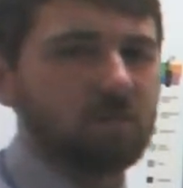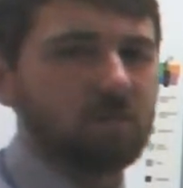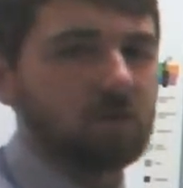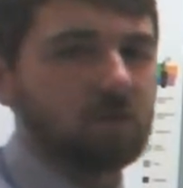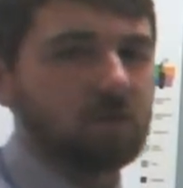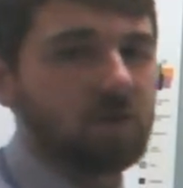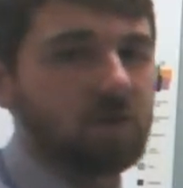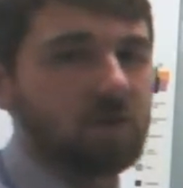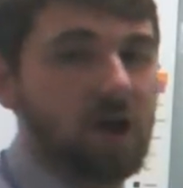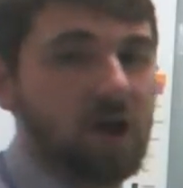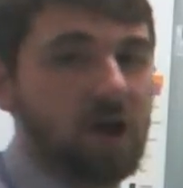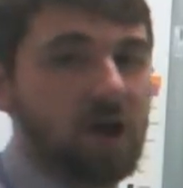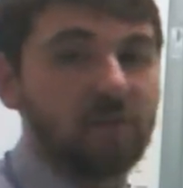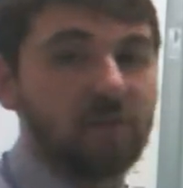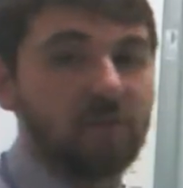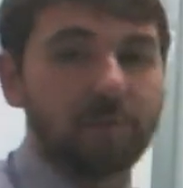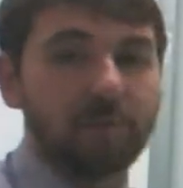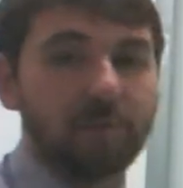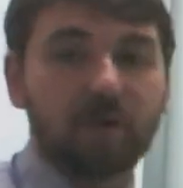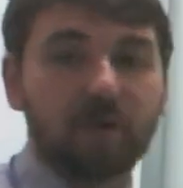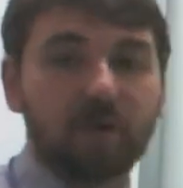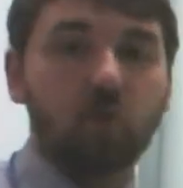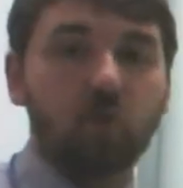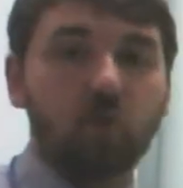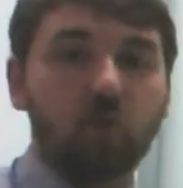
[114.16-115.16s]
Now the
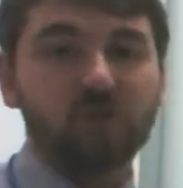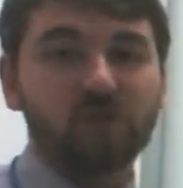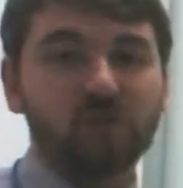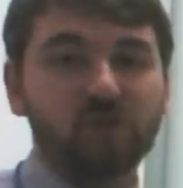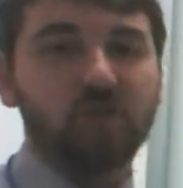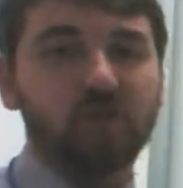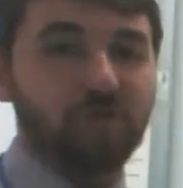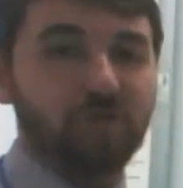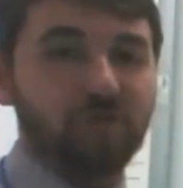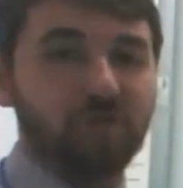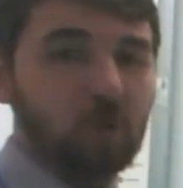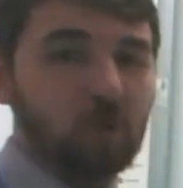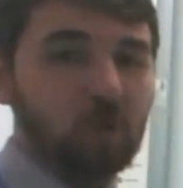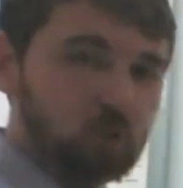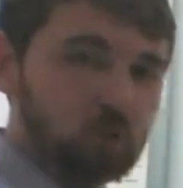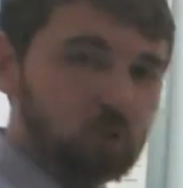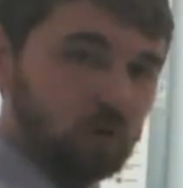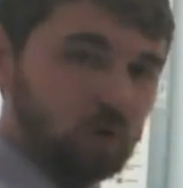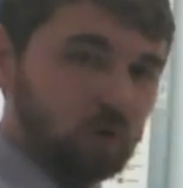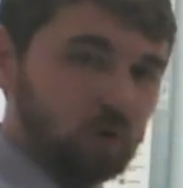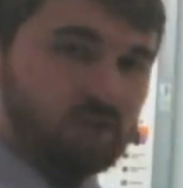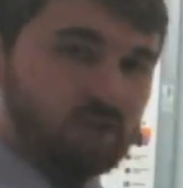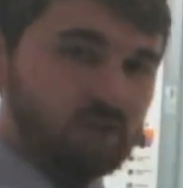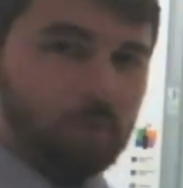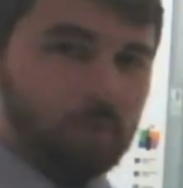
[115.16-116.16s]
big question, the first
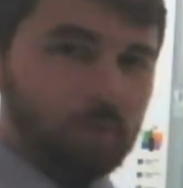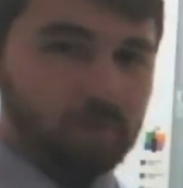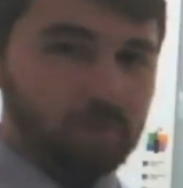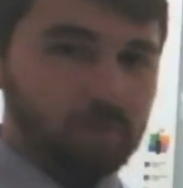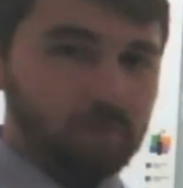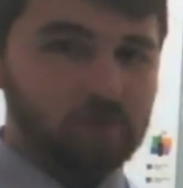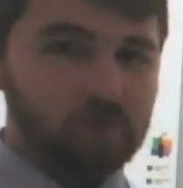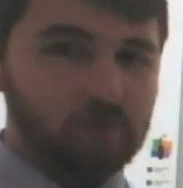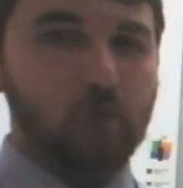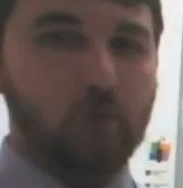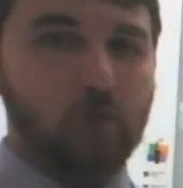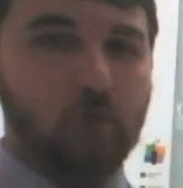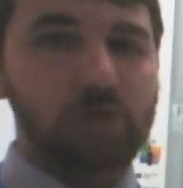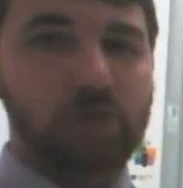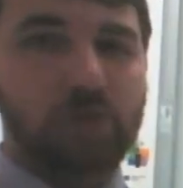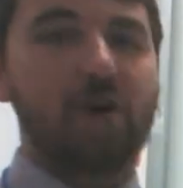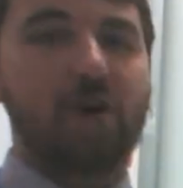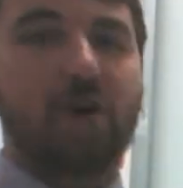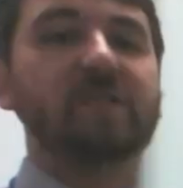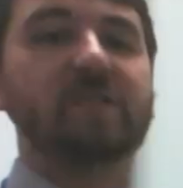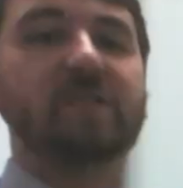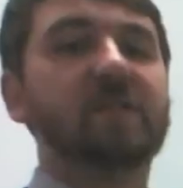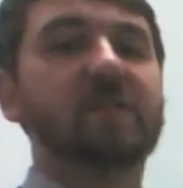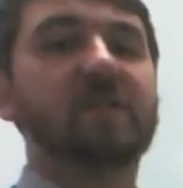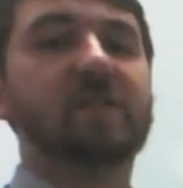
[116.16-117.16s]
question I'm always going to
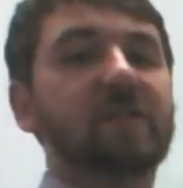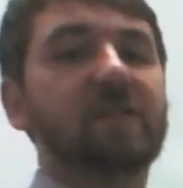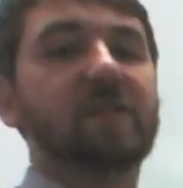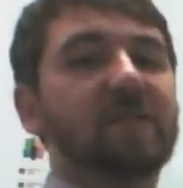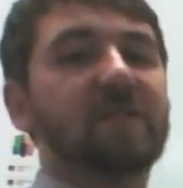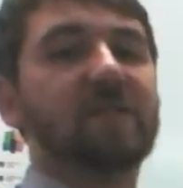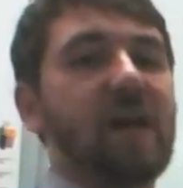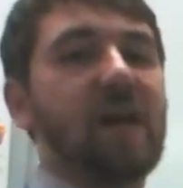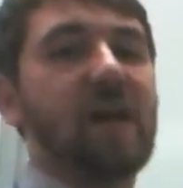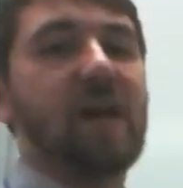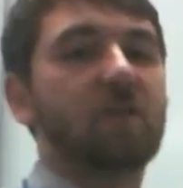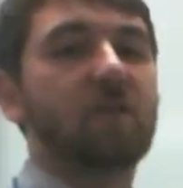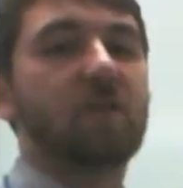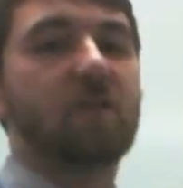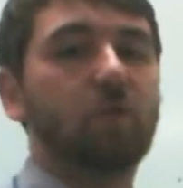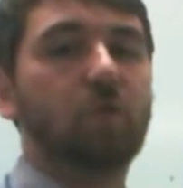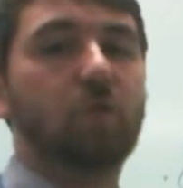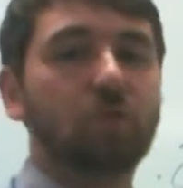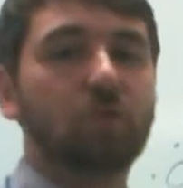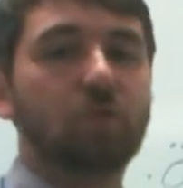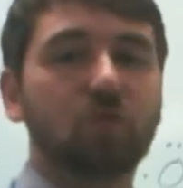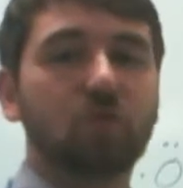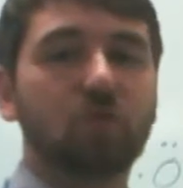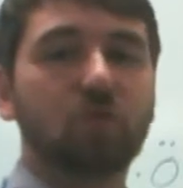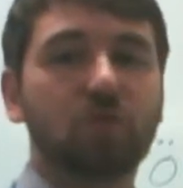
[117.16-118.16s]
ask is that
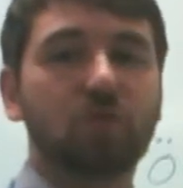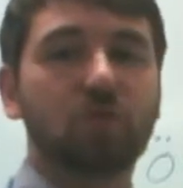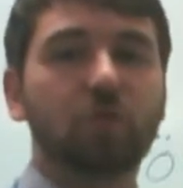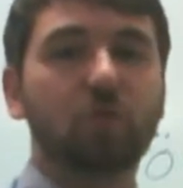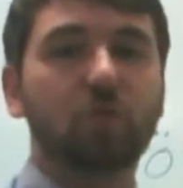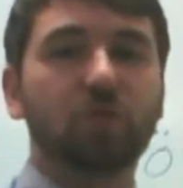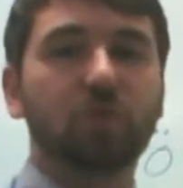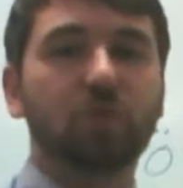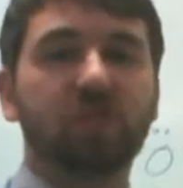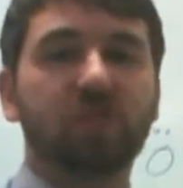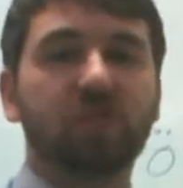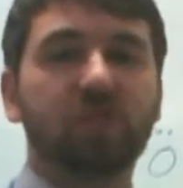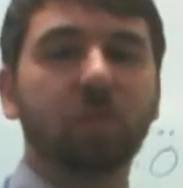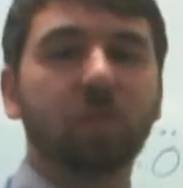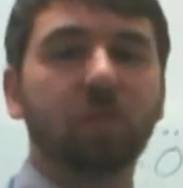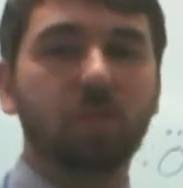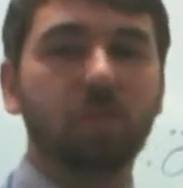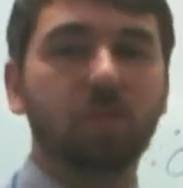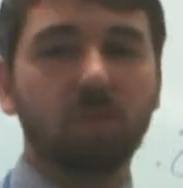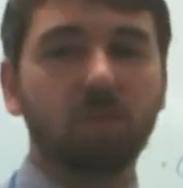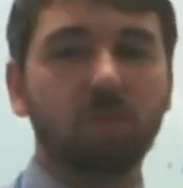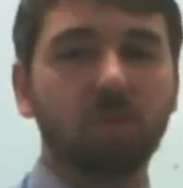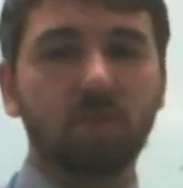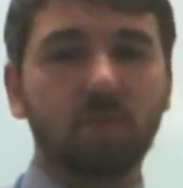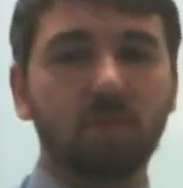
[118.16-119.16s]
closer to
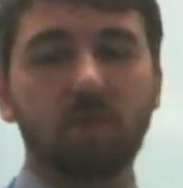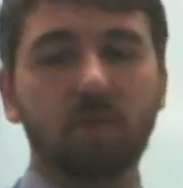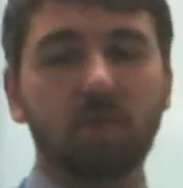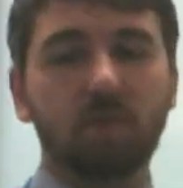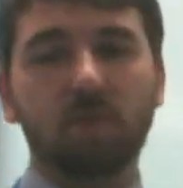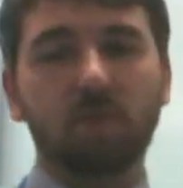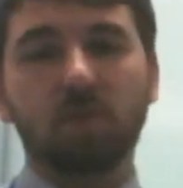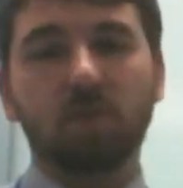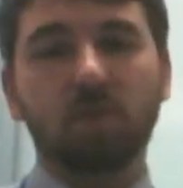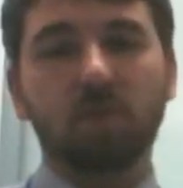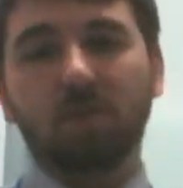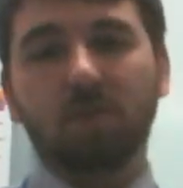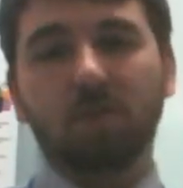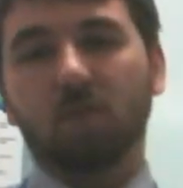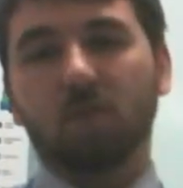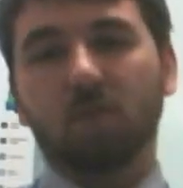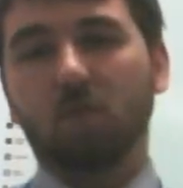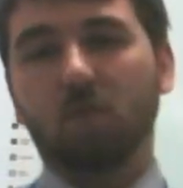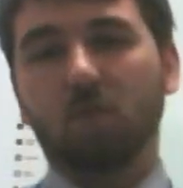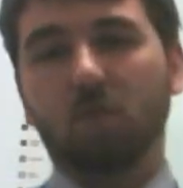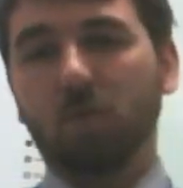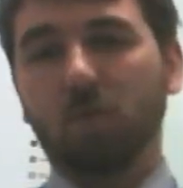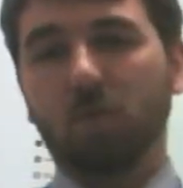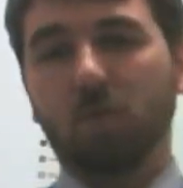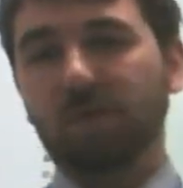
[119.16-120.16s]
0
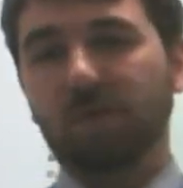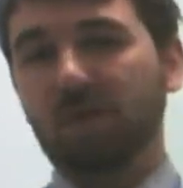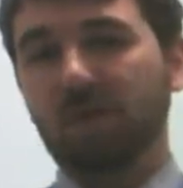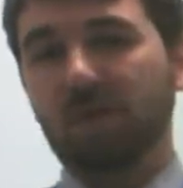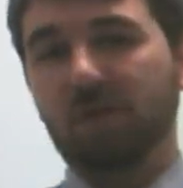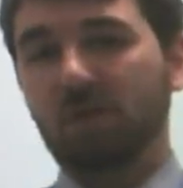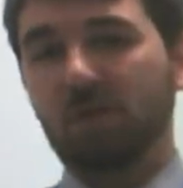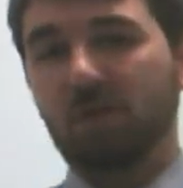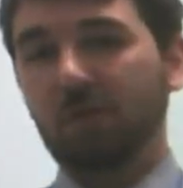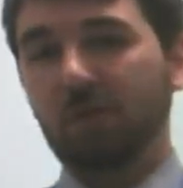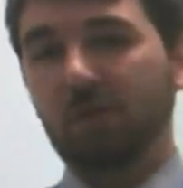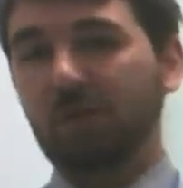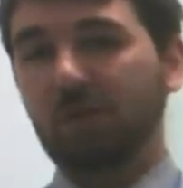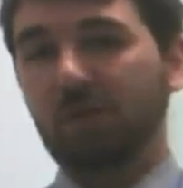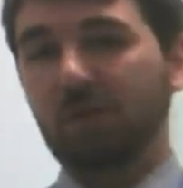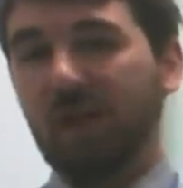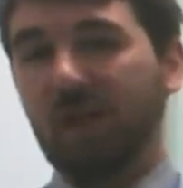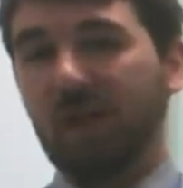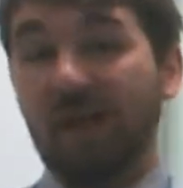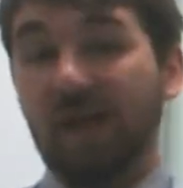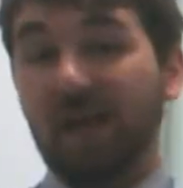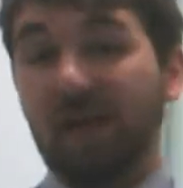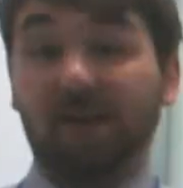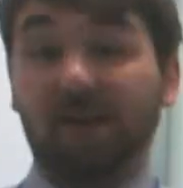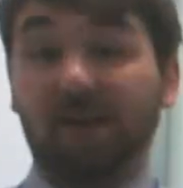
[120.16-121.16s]
or is it closer to
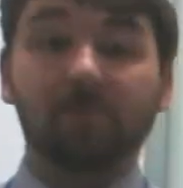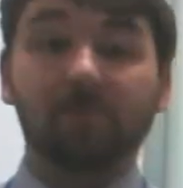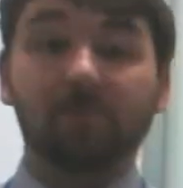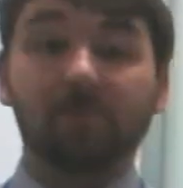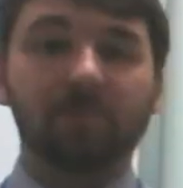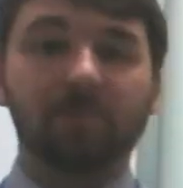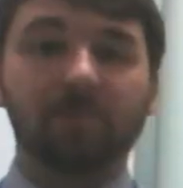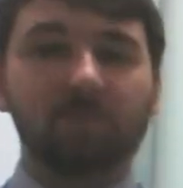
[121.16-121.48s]
8?